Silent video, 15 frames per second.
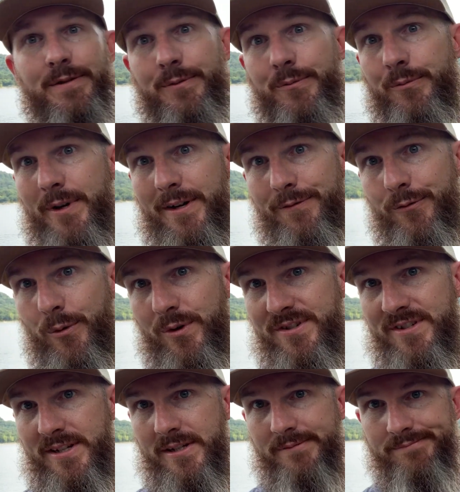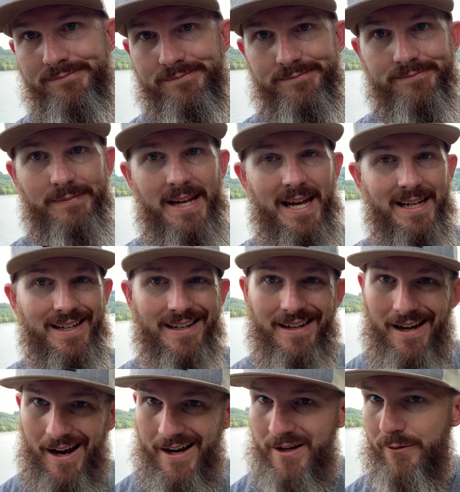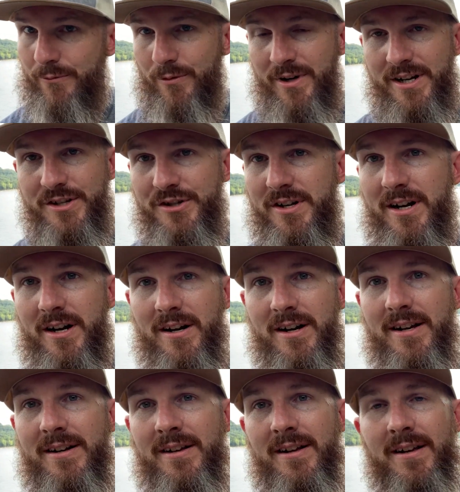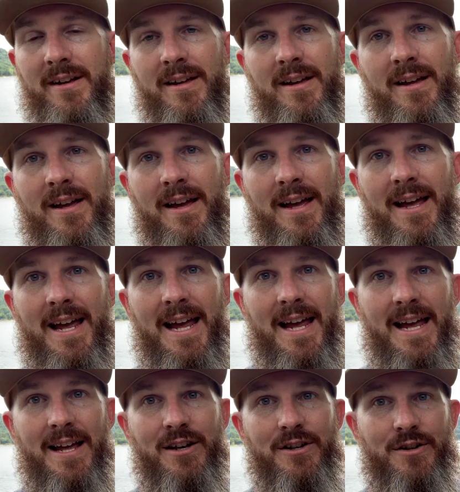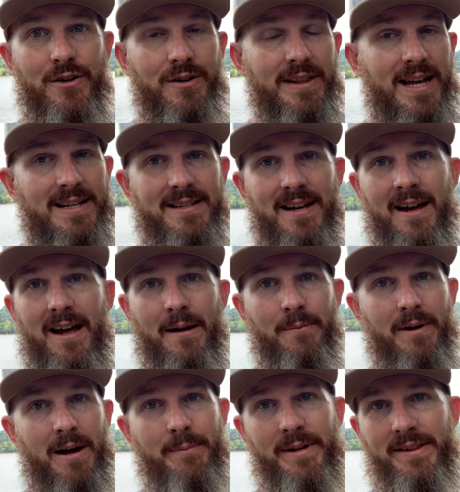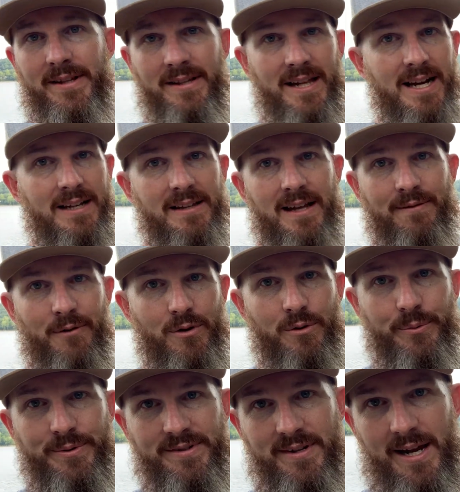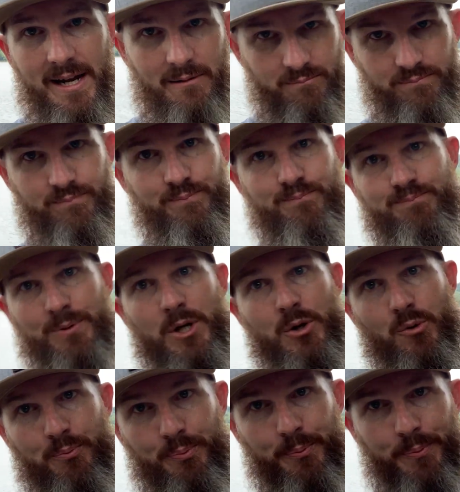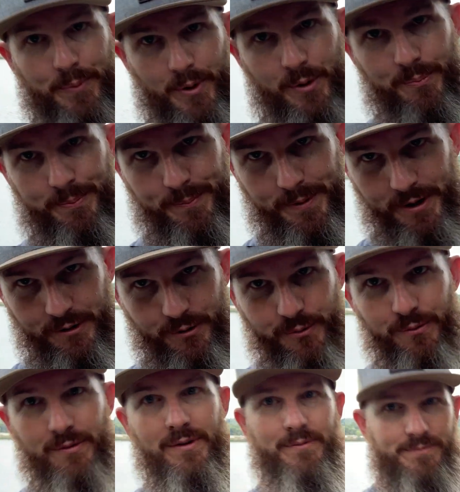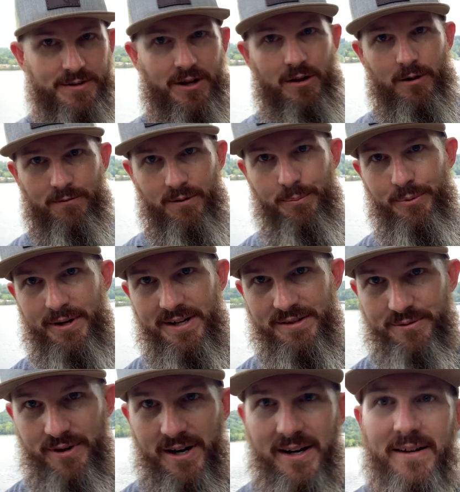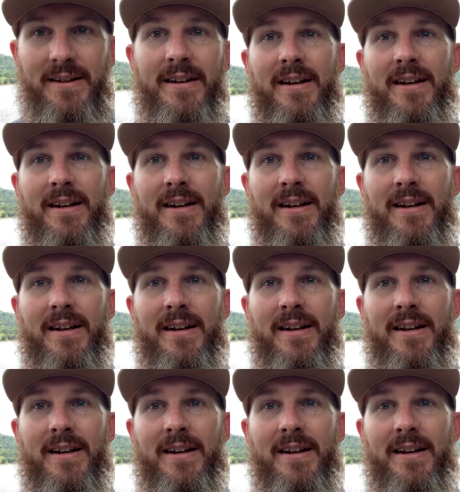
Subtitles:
reinforce it and kind of re-engineer it. And during that time, I mean, the lake level was like, it was all over the place, right?